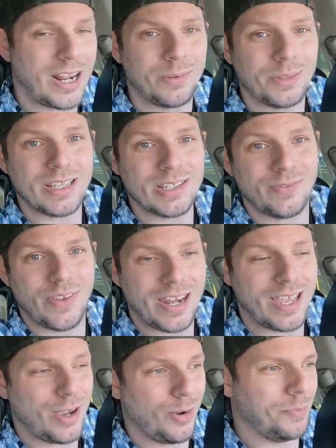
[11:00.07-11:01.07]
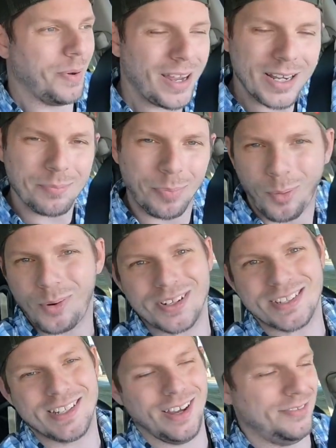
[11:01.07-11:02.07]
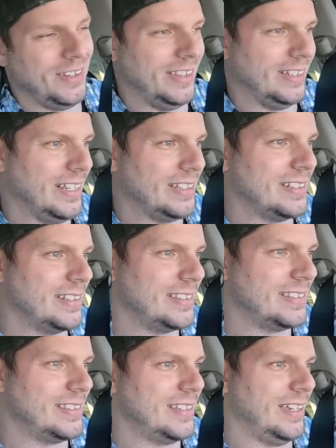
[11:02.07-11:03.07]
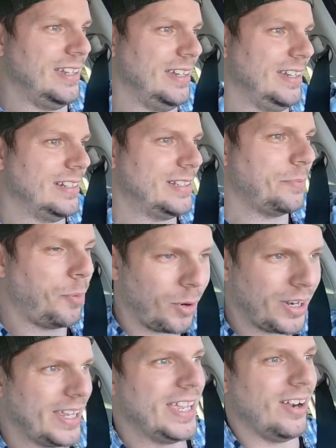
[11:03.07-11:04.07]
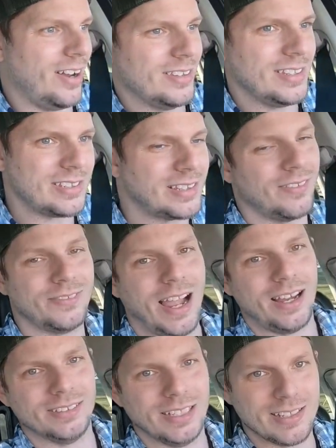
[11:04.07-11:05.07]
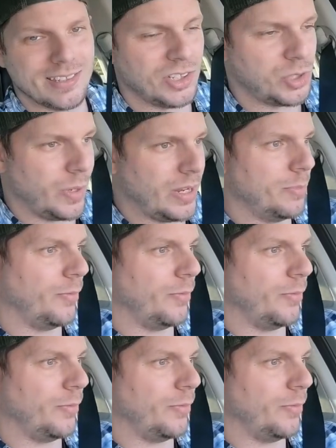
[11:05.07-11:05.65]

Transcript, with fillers: on with this video, but important stuff nonetheless. It's uh, it's important to get all this stuff dialed in and situated